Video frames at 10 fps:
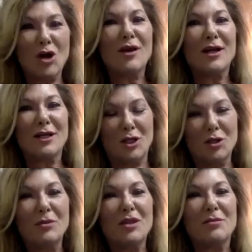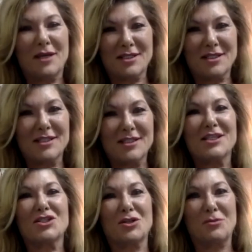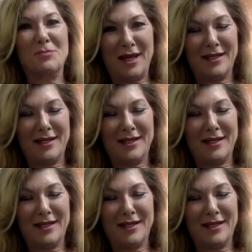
run, it'll be the best decision you make.